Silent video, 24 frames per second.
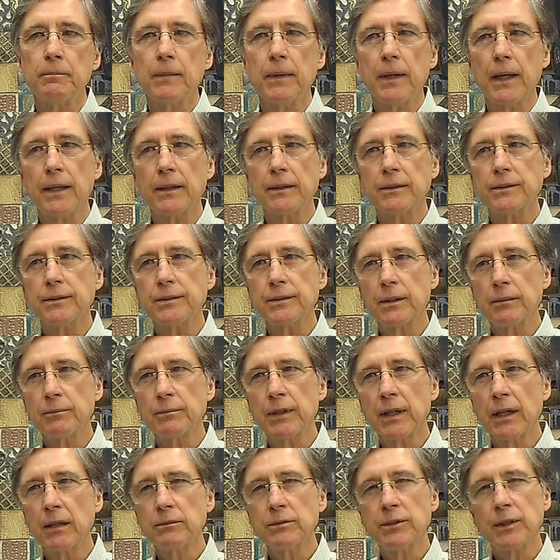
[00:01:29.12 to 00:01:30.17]
And
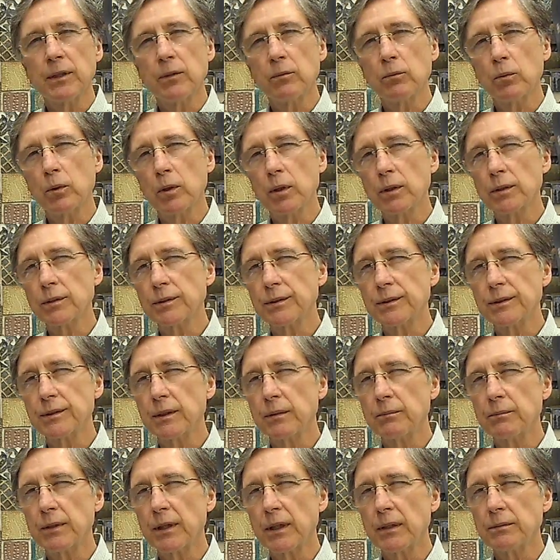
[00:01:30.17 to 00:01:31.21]
sometimes that works and
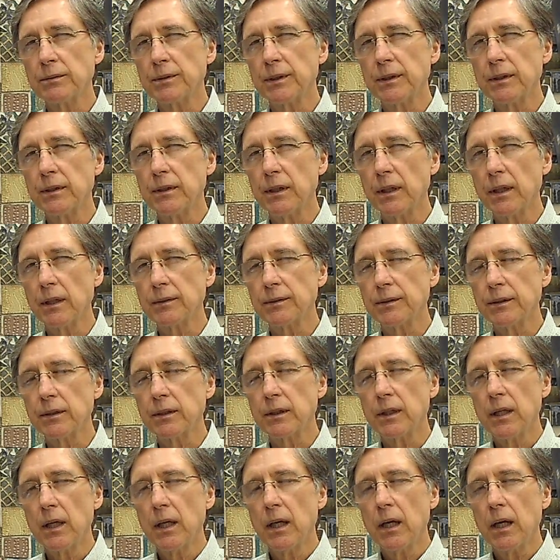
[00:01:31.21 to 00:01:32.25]
sometimes it doesn't.
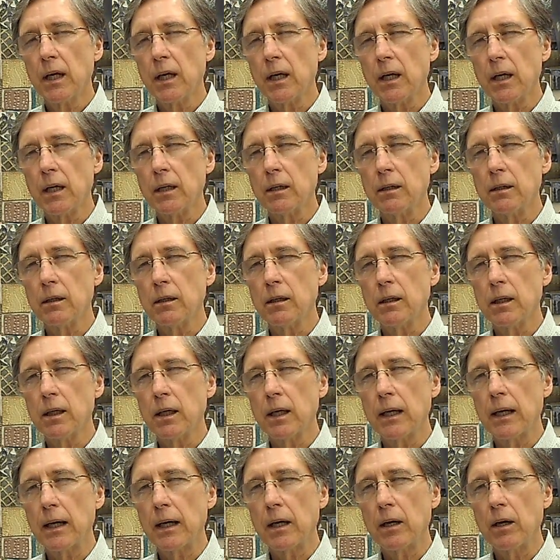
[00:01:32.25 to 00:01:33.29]

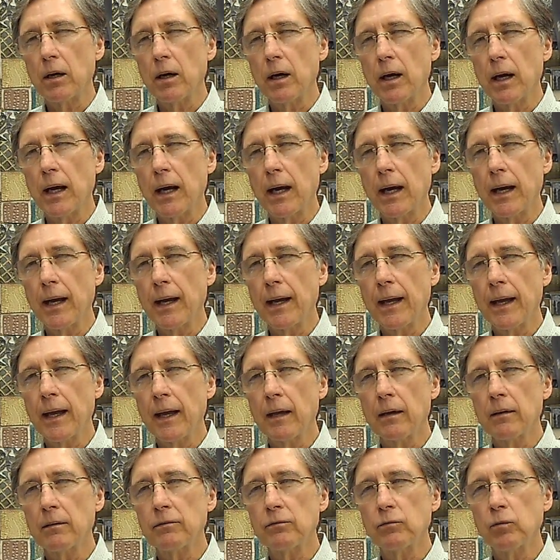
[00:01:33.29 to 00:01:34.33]
I
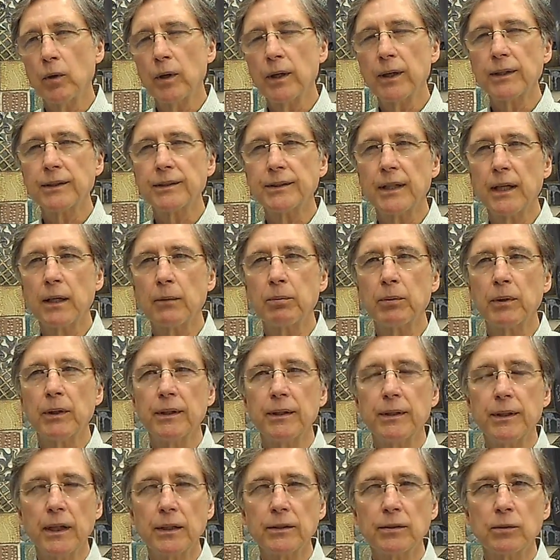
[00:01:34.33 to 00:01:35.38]
have one example
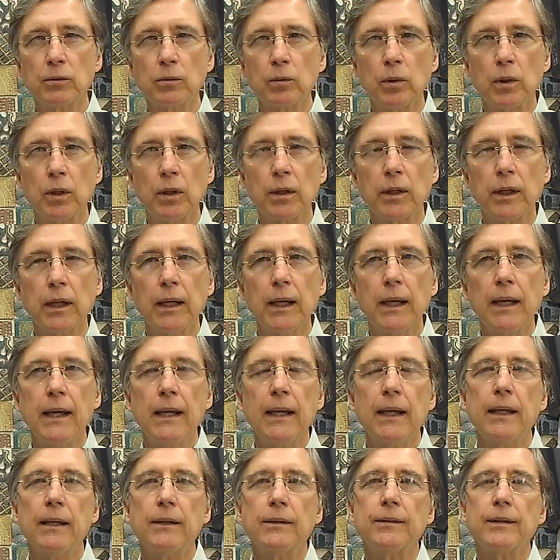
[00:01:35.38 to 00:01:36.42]
that doesn't work
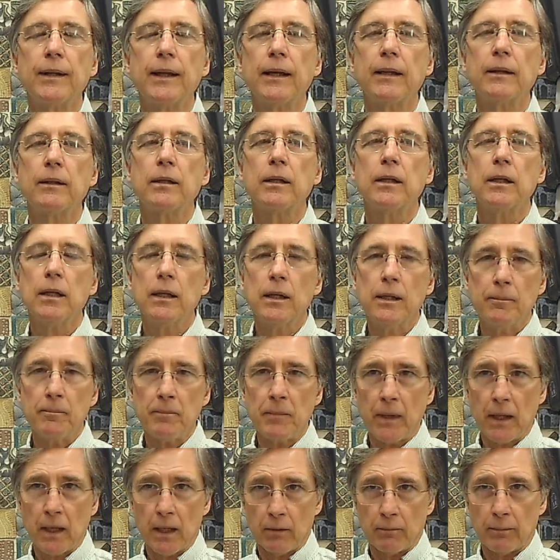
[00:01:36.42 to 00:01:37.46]
is that
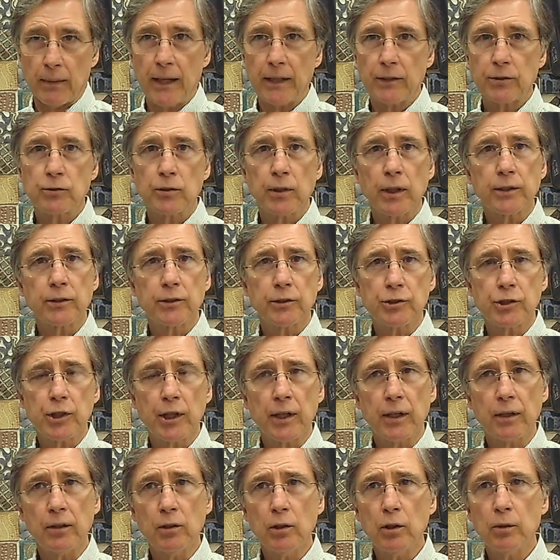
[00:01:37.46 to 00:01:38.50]
my instructor,
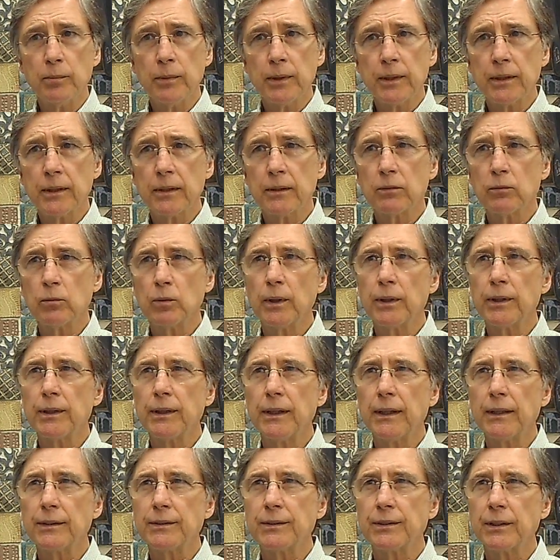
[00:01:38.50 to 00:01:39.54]
Jerry Newman, would
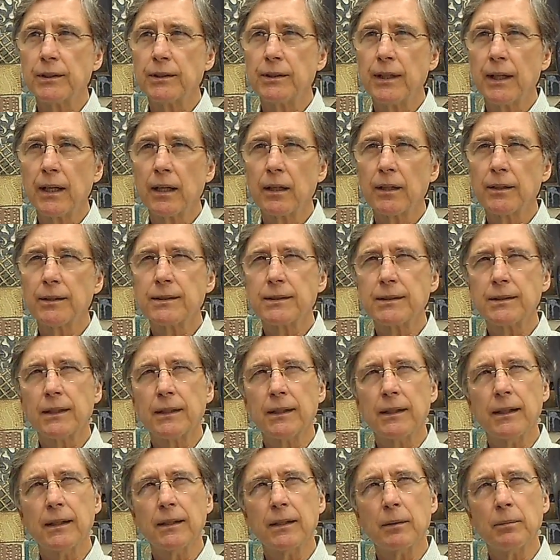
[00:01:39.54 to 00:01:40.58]
tell us
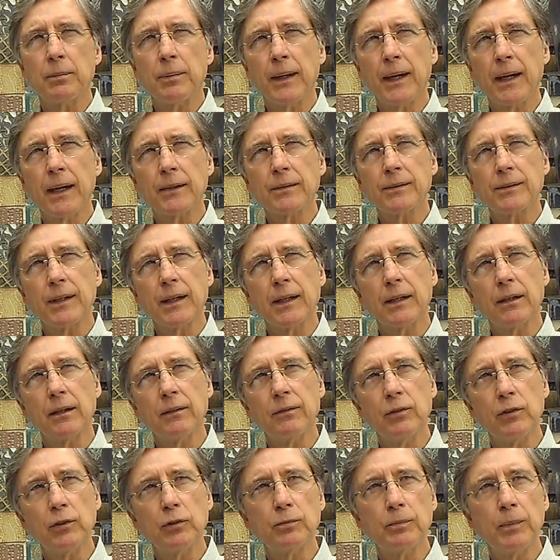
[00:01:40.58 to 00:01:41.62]
in the past that
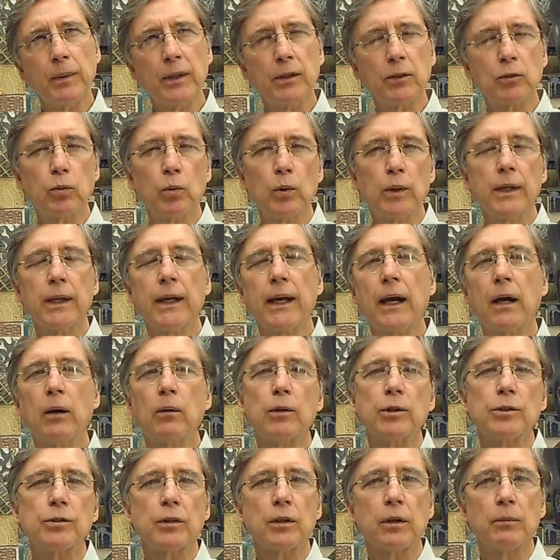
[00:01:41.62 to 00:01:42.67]
if you spend 20
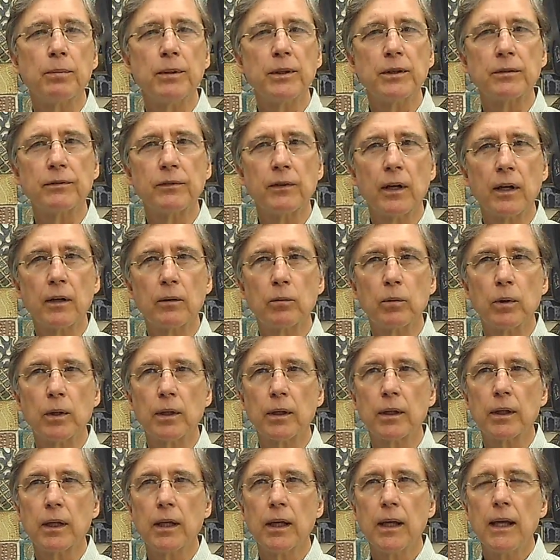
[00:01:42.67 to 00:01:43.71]
hours on a piece of
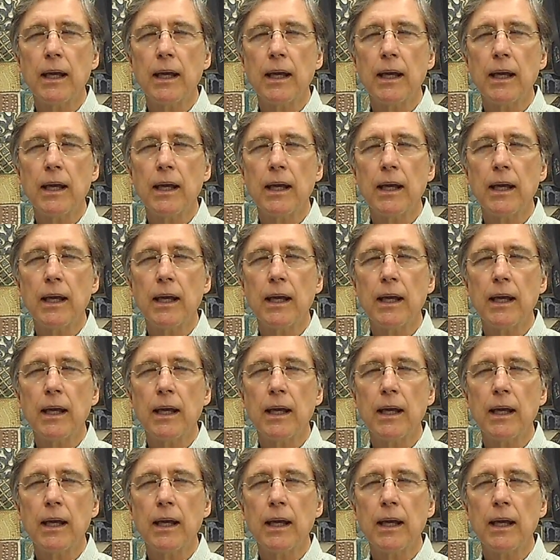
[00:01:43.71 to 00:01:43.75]
artwork